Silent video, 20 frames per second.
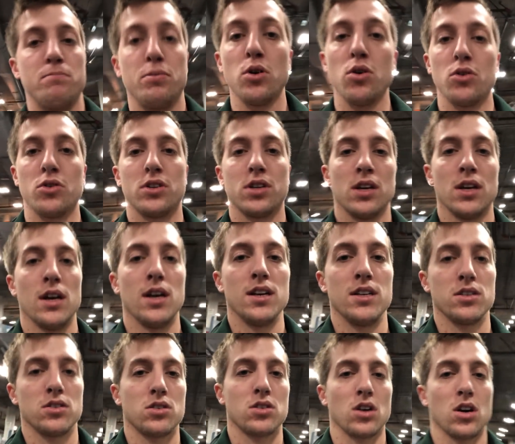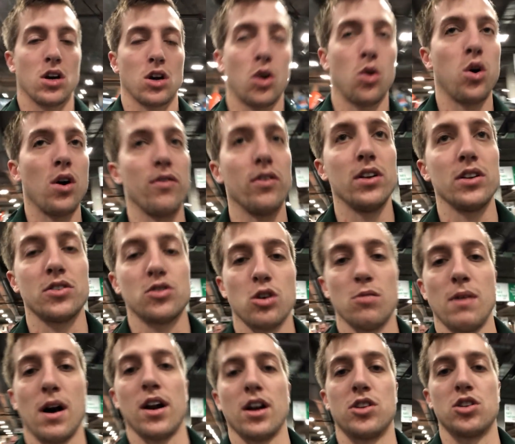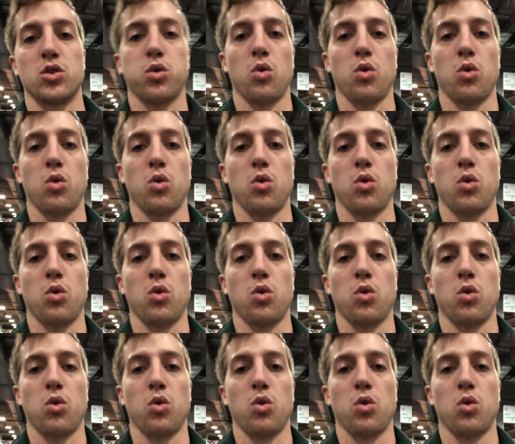boot is equivalent to about a